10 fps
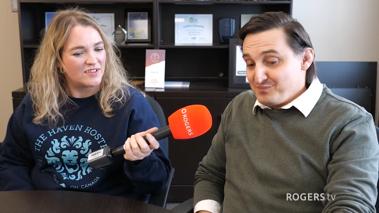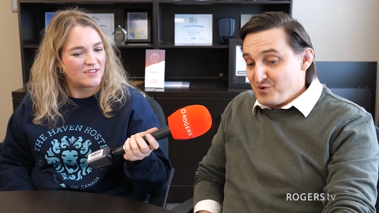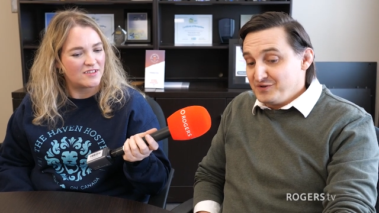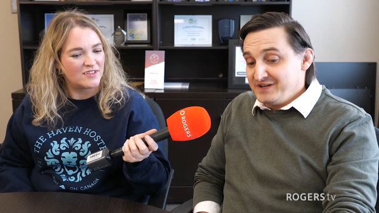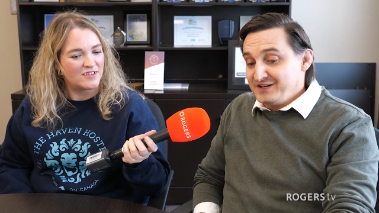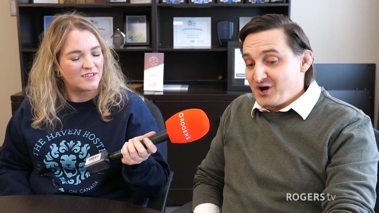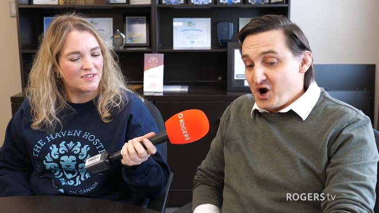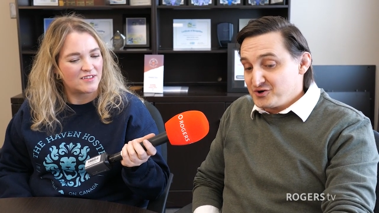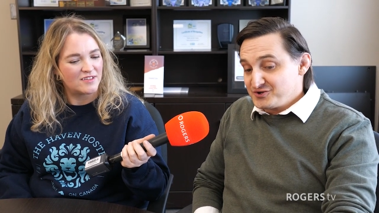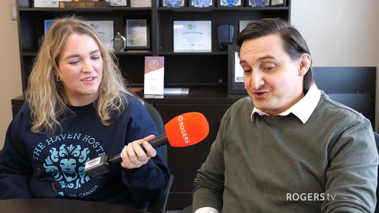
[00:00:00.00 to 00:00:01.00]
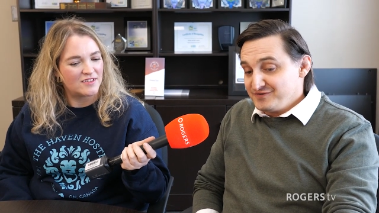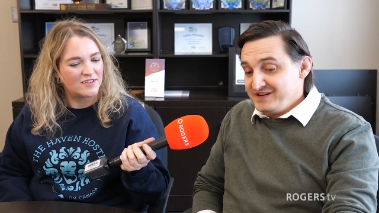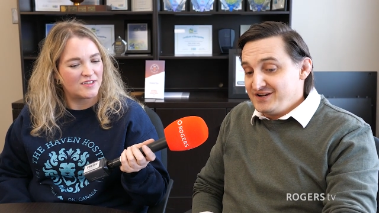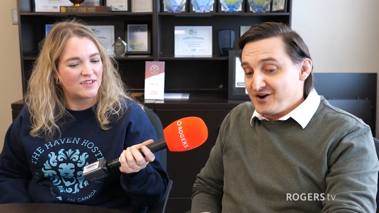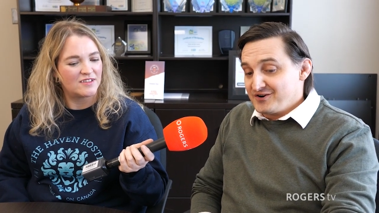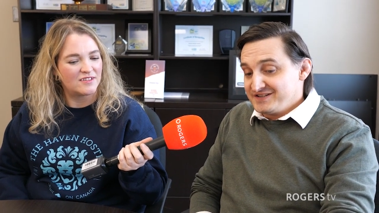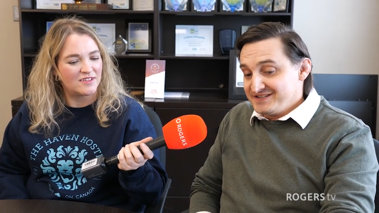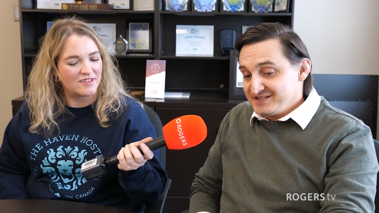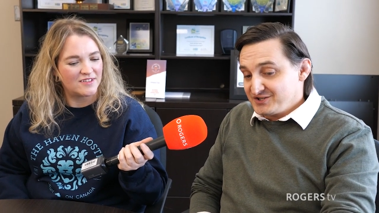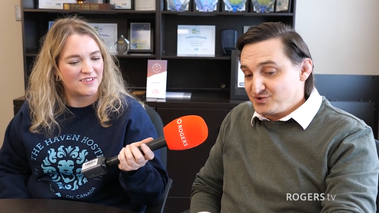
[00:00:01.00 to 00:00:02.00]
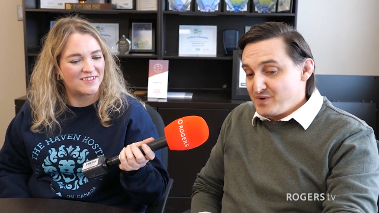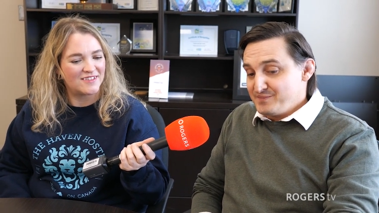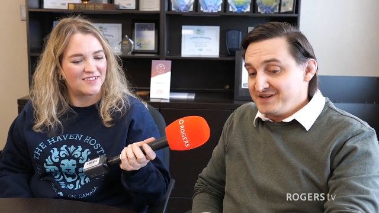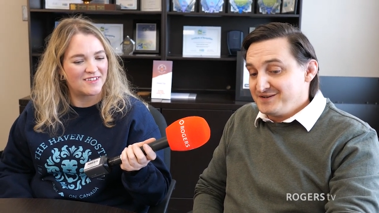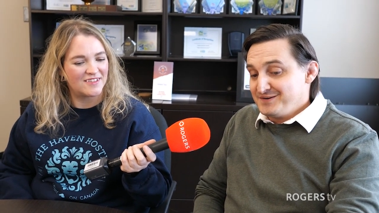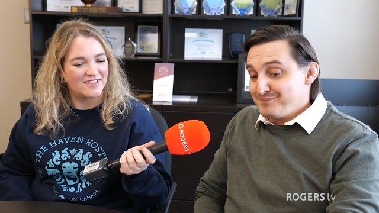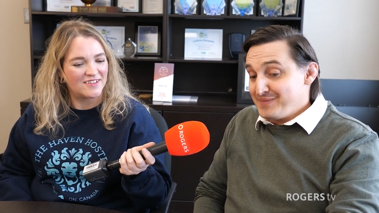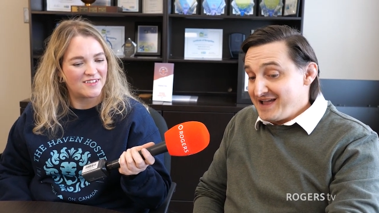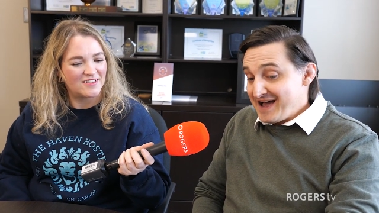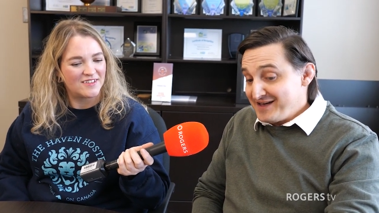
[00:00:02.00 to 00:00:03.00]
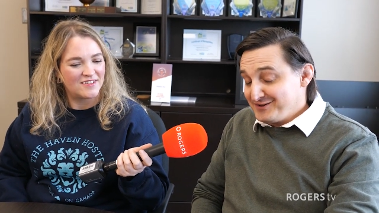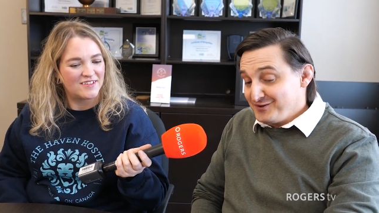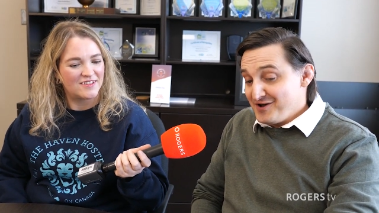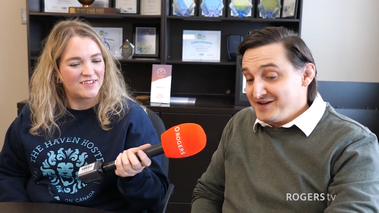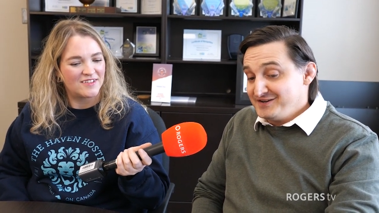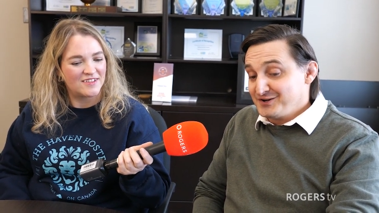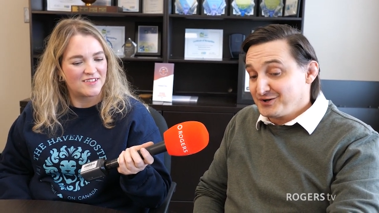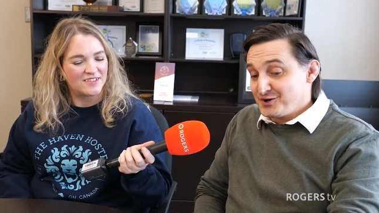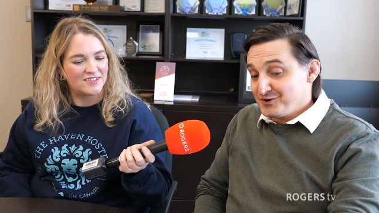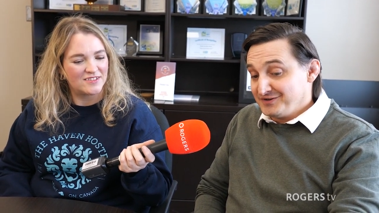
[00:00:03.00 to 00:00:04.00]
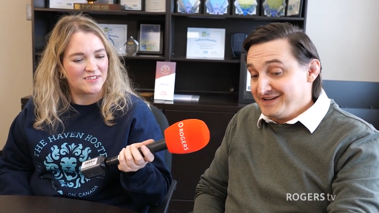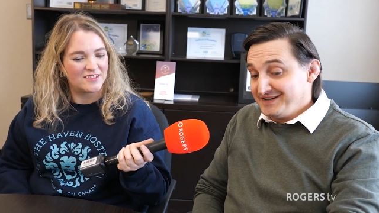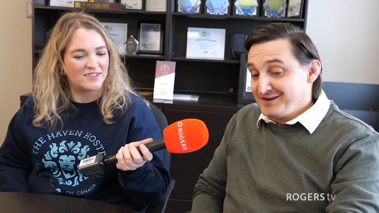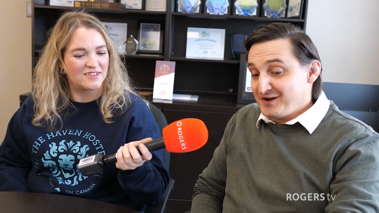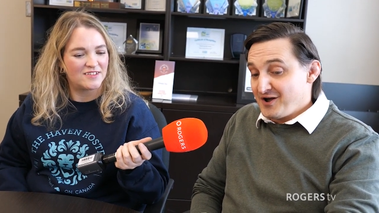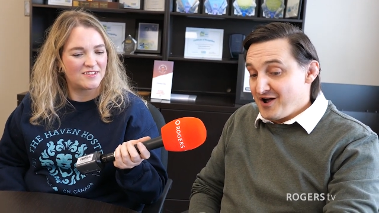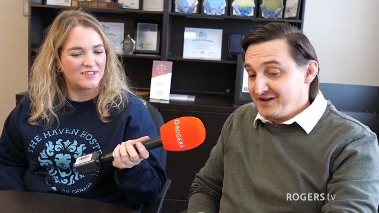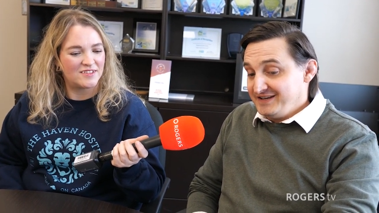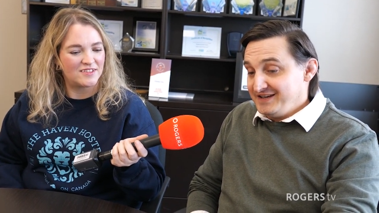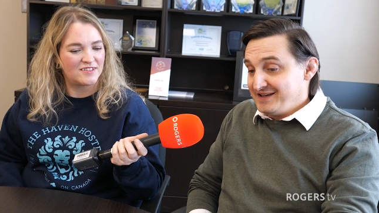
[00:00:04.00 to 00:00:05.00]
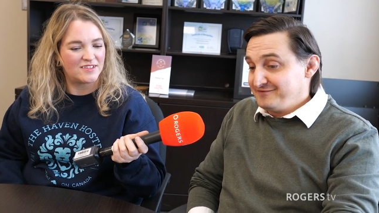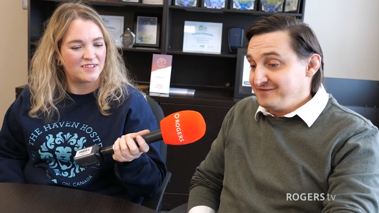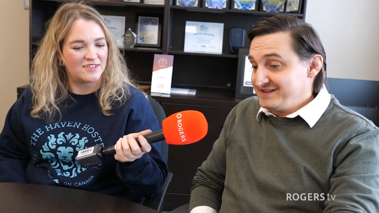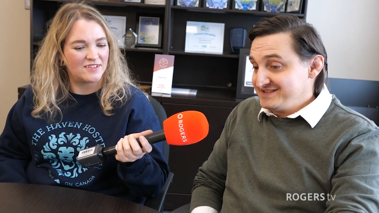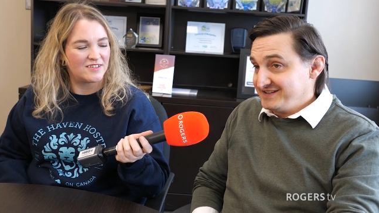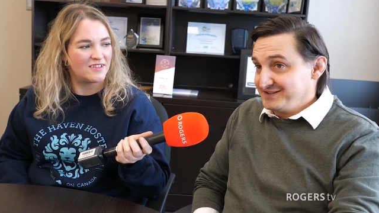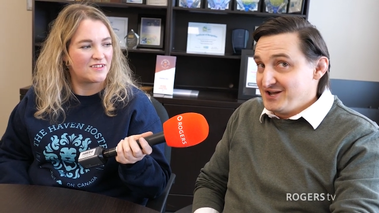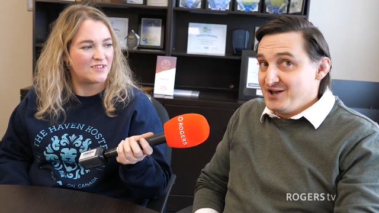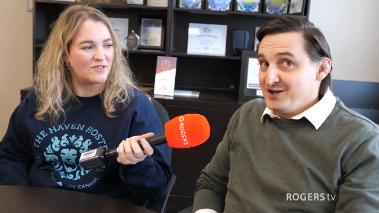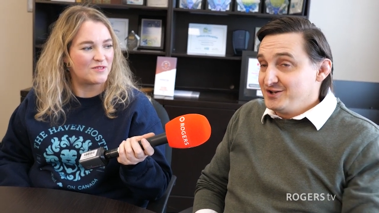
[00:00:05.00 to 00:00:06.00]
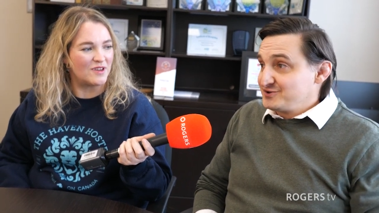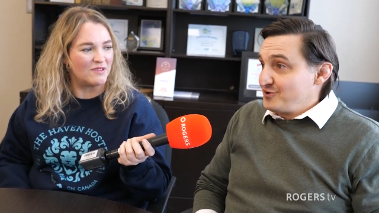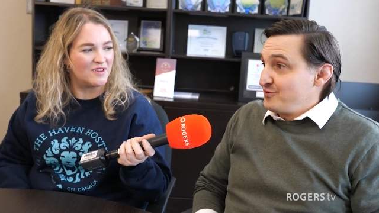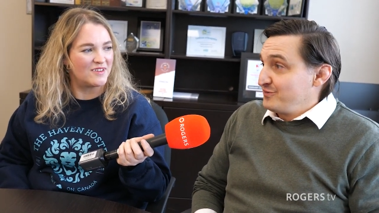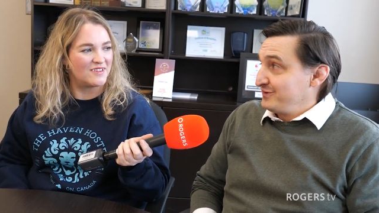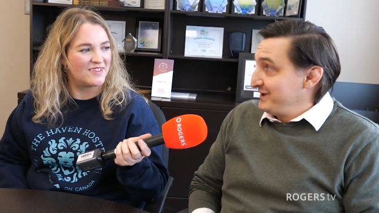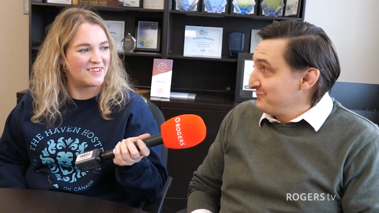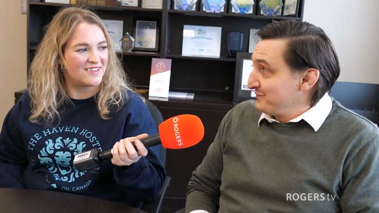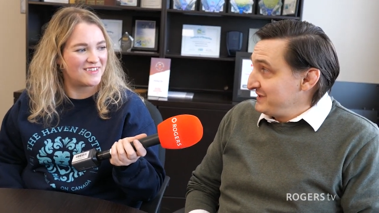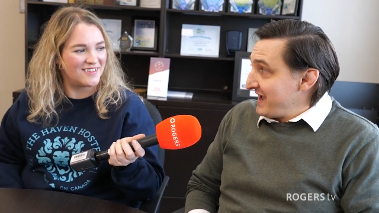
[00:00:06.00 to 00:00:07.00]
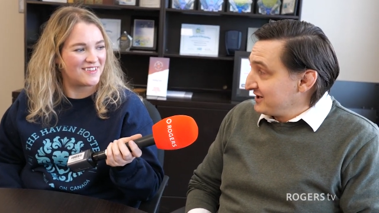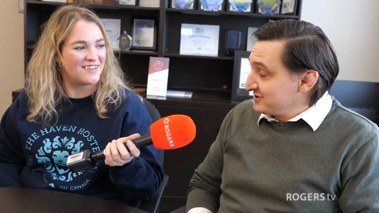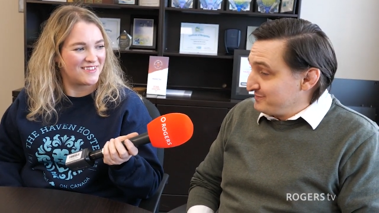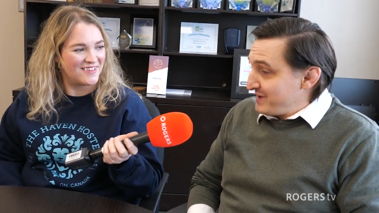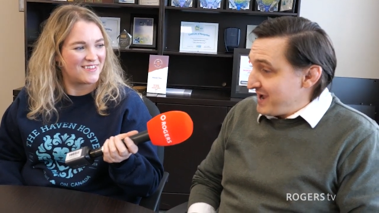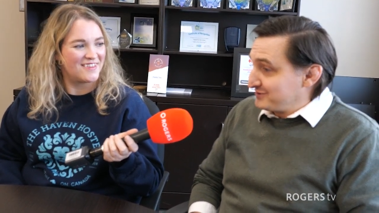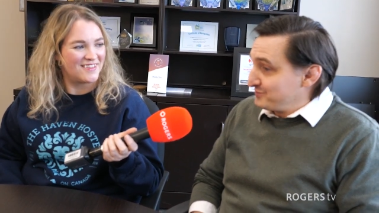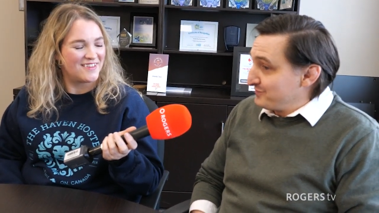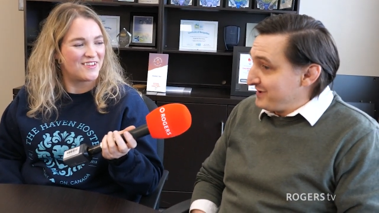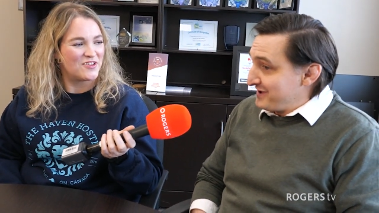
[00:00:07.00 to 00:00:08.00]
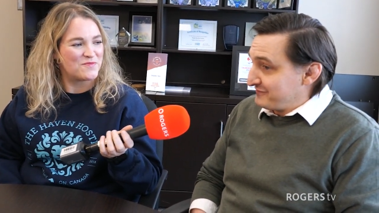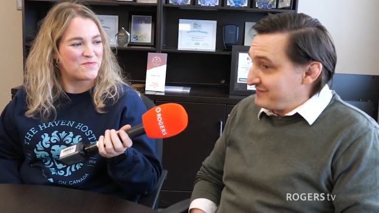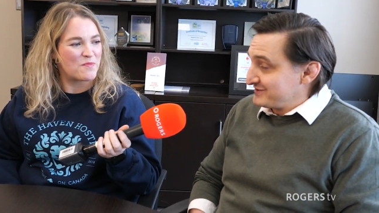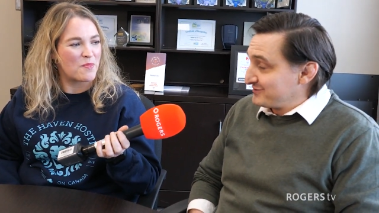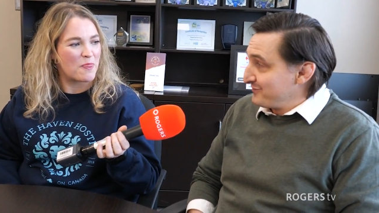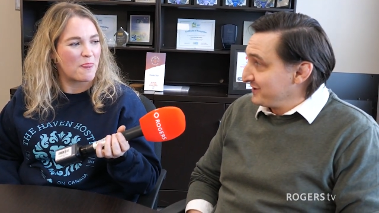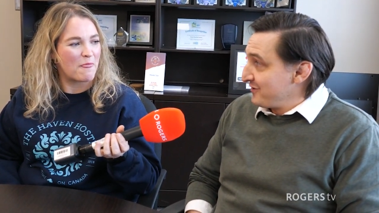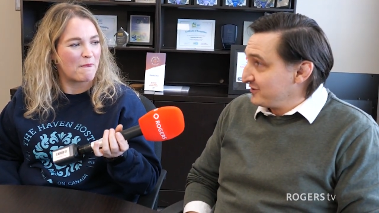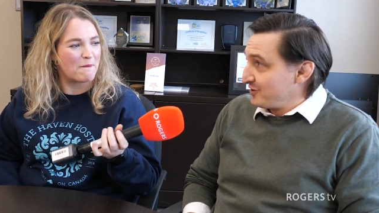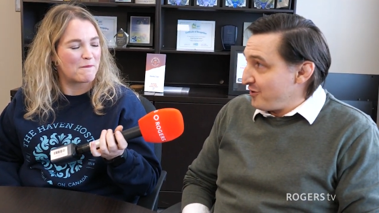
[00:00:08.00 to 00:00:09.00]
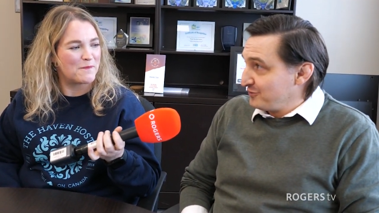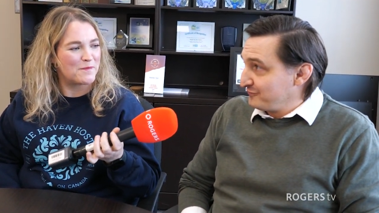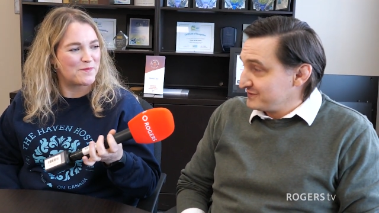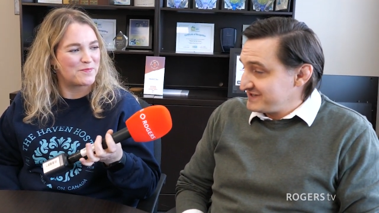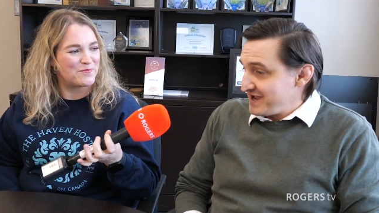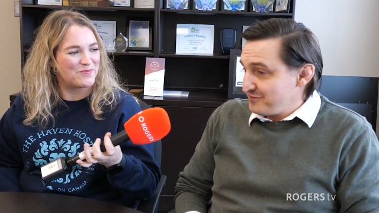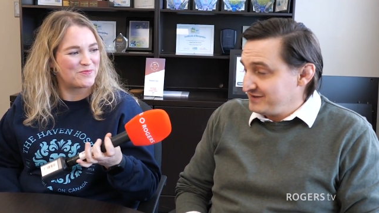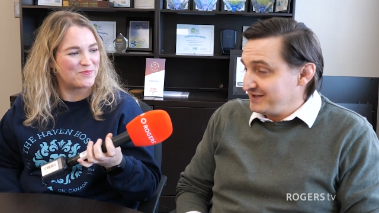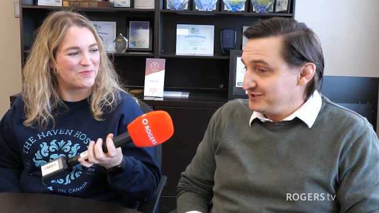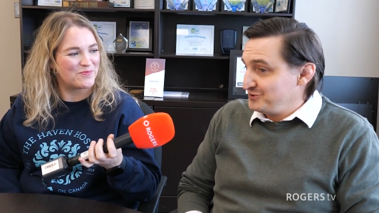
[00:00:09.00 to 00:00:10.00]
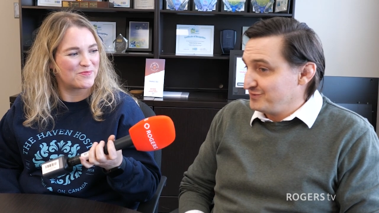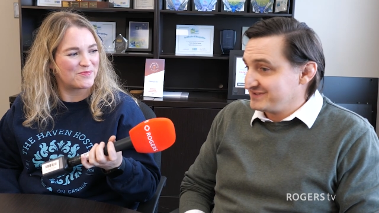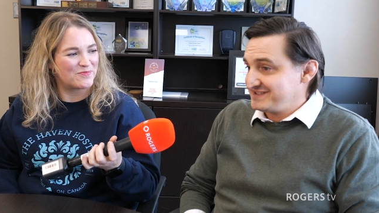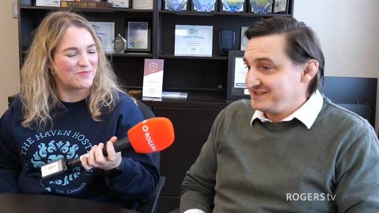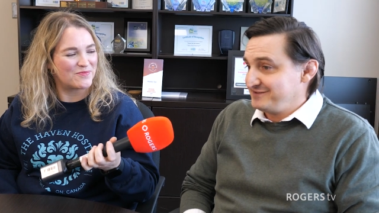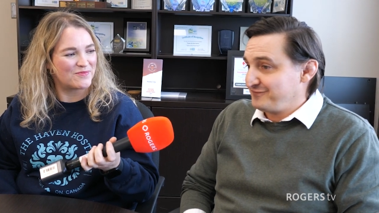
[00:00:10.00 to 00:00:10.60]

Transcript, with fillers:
Speaker 1: bowling, archery, artistic swimming, biathlon, curling, hockey, and fencing. So it will be action packed. We will have events going on all over town, and you will see